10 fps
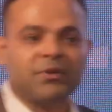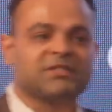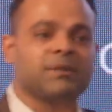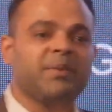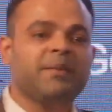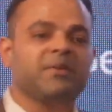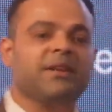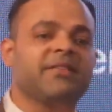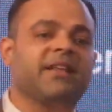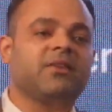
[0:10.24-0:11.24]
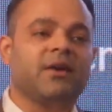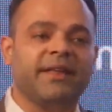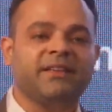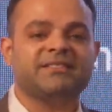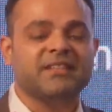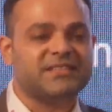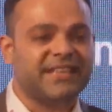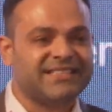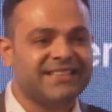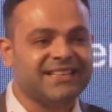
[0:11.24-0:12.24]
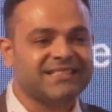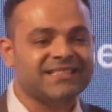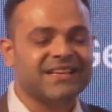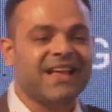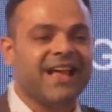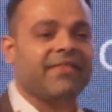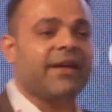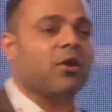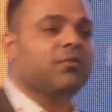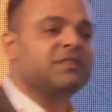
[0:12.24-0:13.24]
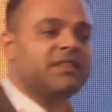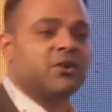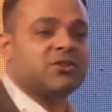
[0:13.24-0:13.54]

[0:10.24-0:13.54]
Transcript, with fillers: which is the people in their 30s till 60s, and then obviously